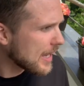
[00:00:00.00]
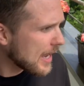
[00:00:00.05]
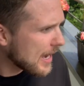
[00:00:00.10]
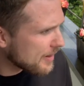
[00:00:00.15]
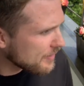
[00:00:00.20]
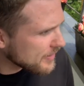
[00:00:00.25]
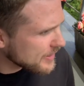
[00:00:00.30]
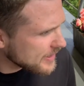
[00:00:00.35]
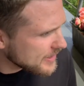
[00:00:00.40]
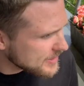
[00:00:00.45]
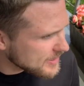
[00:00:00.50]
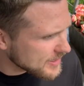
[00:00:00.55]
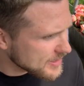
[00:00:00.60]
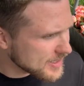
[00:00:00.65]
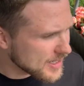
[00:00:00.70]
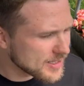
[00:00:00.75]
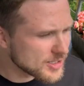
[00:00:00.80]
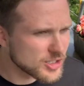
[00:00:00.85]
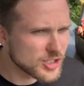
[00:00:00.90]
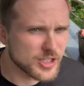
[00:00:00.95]
having these
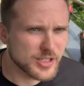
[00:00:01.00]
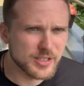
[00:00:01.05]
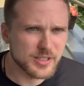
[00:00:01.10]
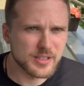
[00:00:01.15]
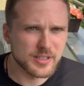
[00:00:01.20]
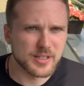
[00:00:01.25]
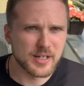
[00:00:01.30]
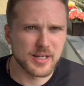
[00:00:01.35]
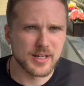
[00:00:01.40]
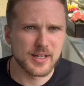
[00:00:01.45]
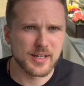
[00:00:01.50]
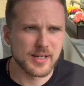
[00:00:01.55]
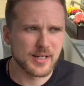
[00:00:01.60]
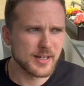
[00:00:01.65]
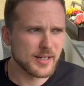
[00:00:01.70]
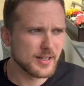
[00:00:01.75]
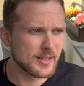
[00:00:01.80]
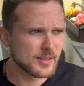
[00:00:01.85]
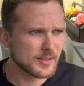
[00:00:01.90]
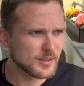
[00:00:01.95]
ascension,
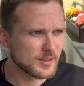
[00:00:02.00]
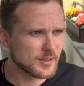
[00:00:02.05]
uh,